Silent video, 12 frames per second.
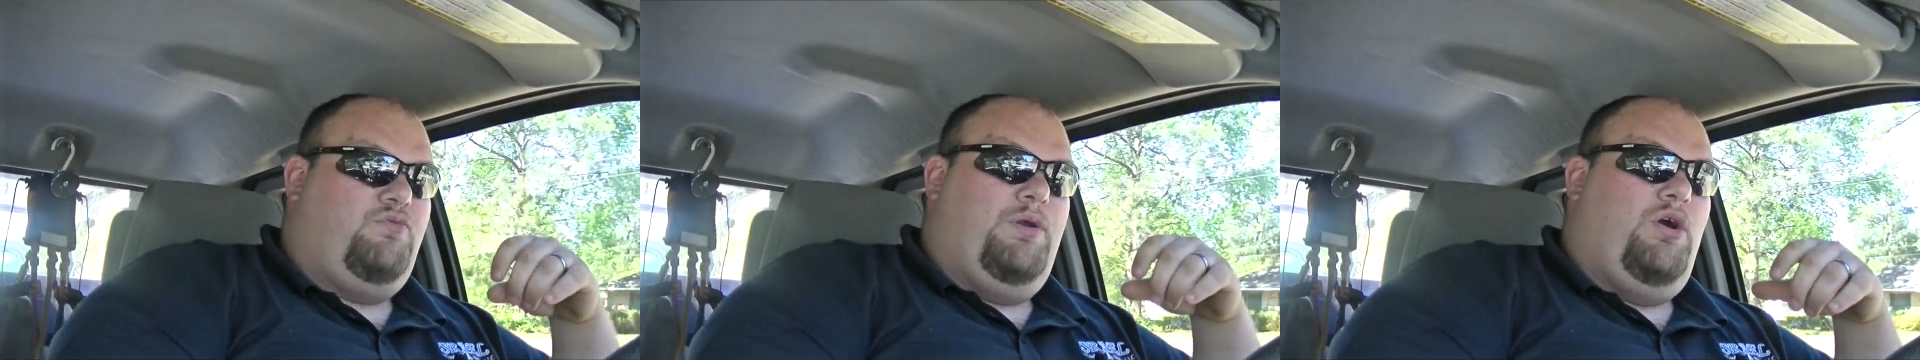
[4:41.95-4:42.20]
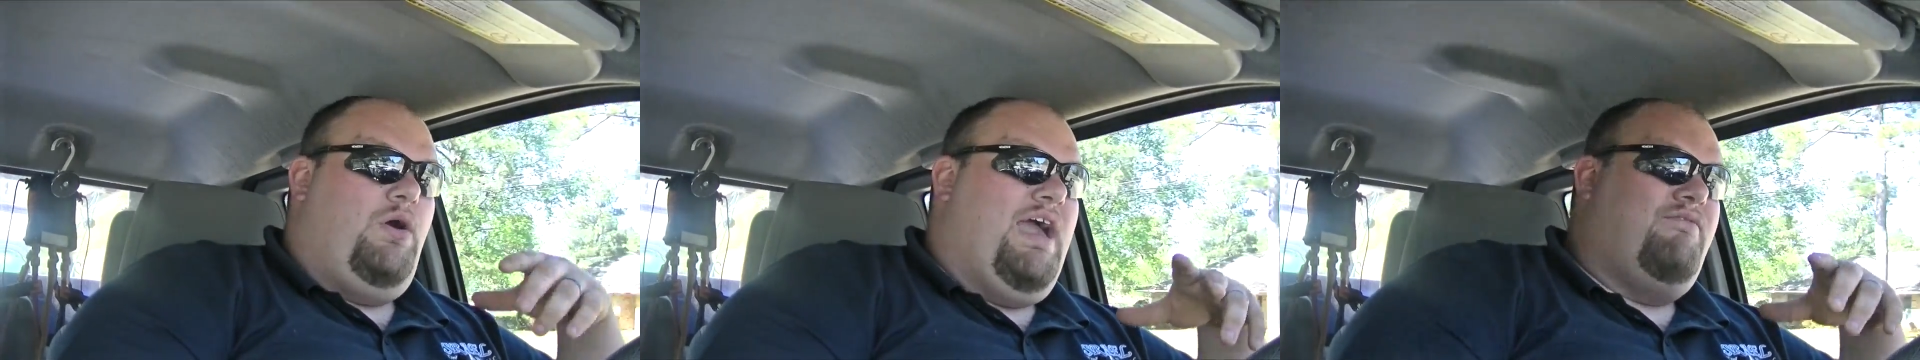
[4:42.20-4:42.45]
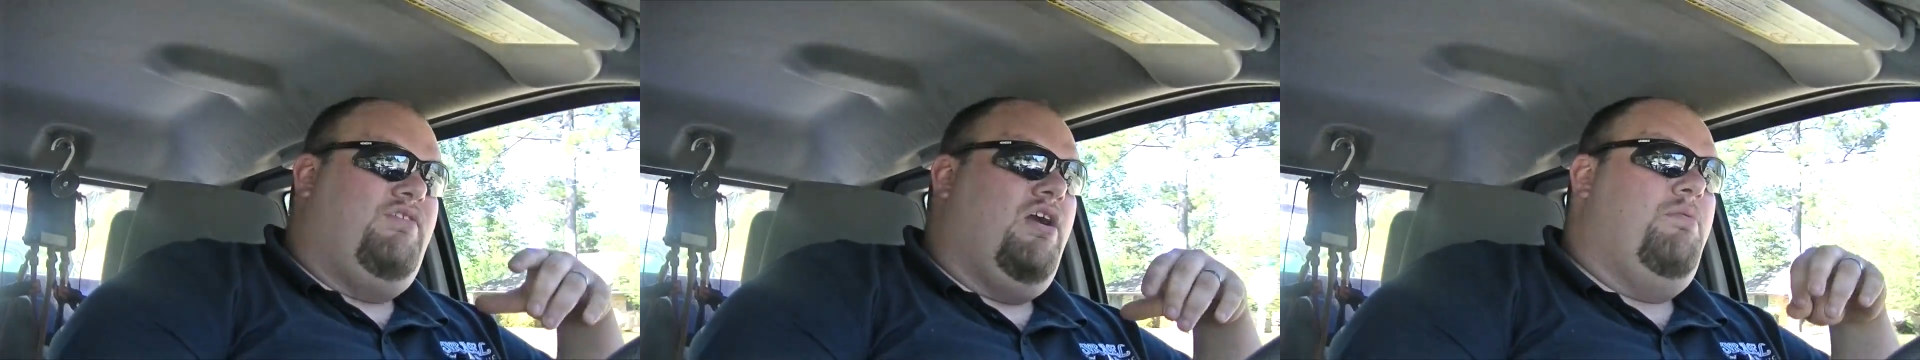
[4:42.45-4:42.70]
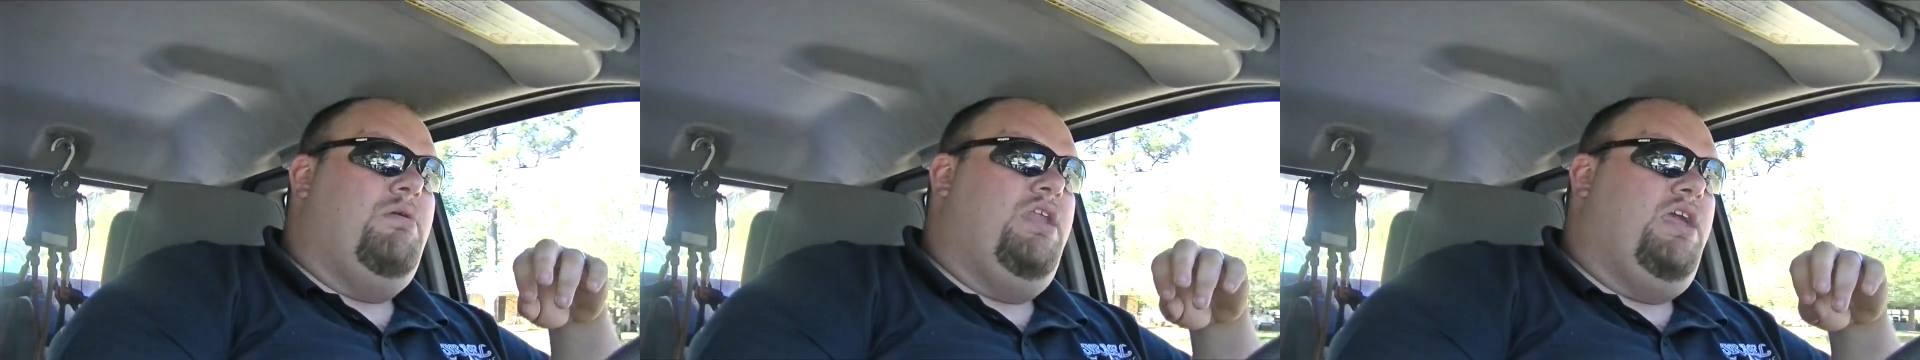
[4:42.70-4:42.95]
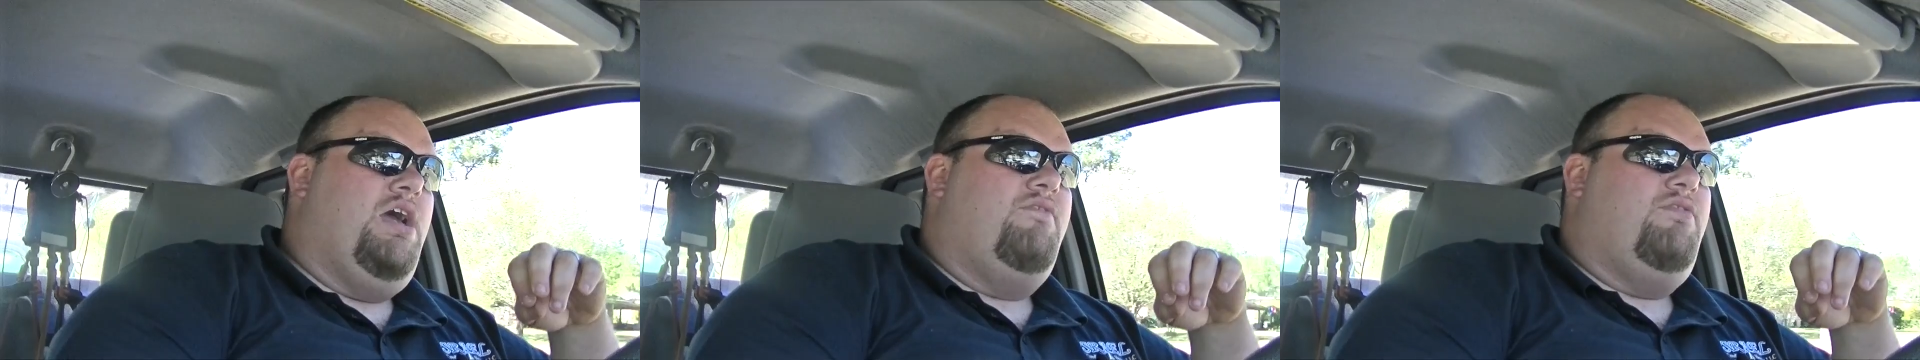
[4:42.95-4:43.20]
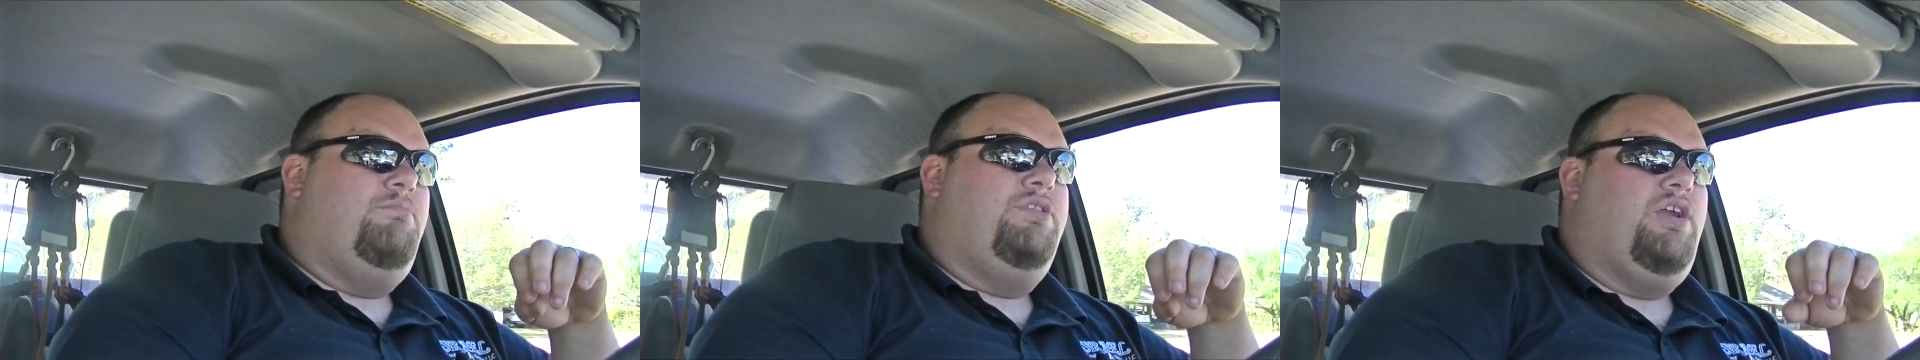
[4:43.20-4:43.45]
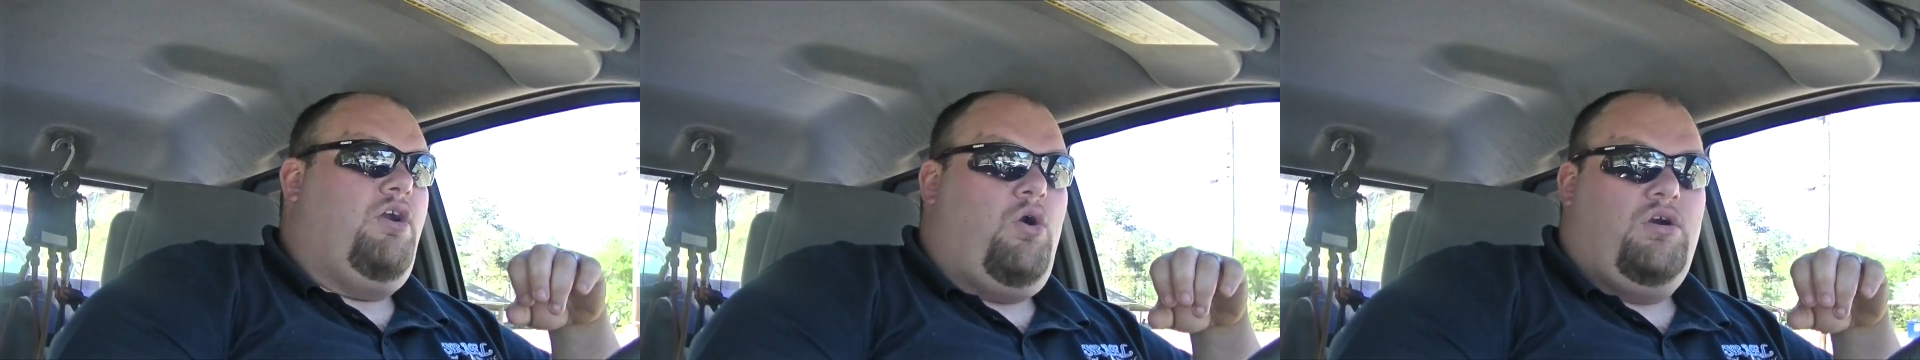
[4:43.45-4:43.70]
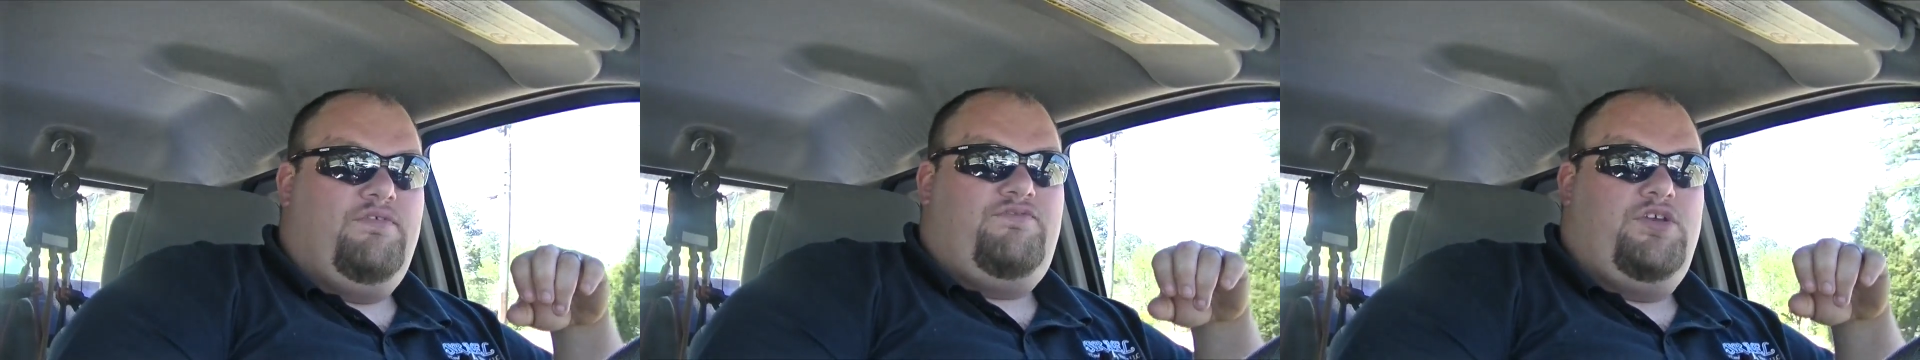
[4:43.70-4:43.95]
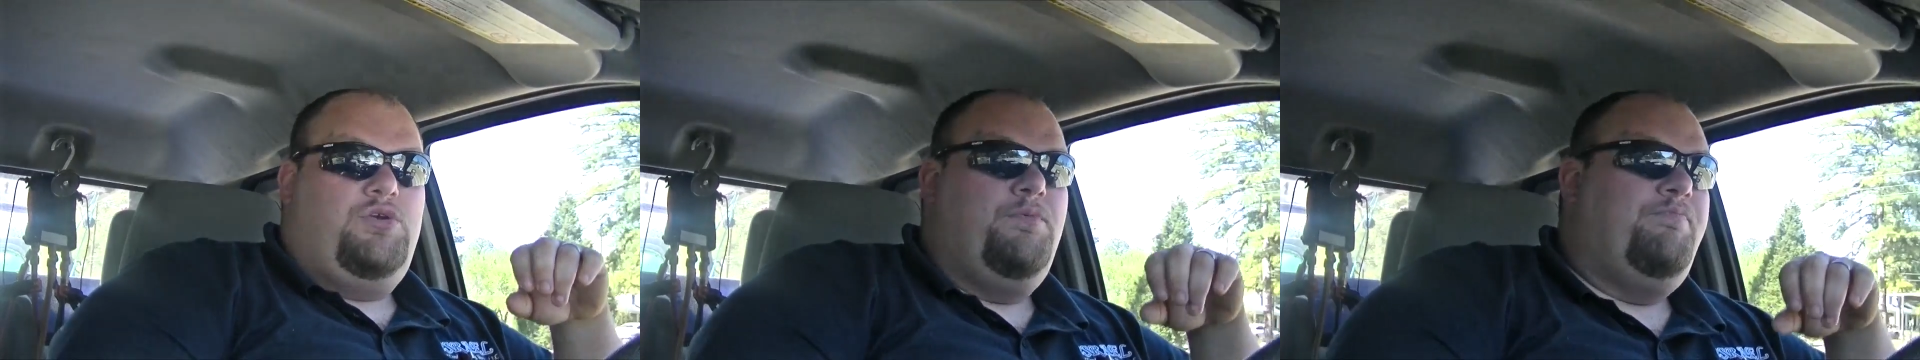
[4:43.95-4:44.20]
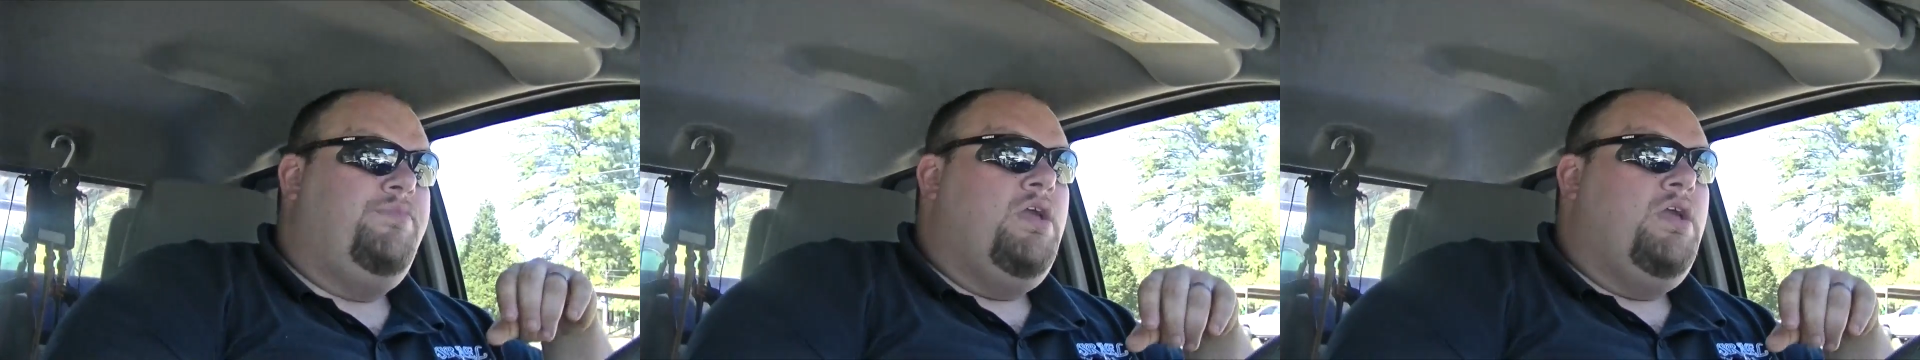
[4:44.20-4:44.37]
We don't have very many of them, but there are a few.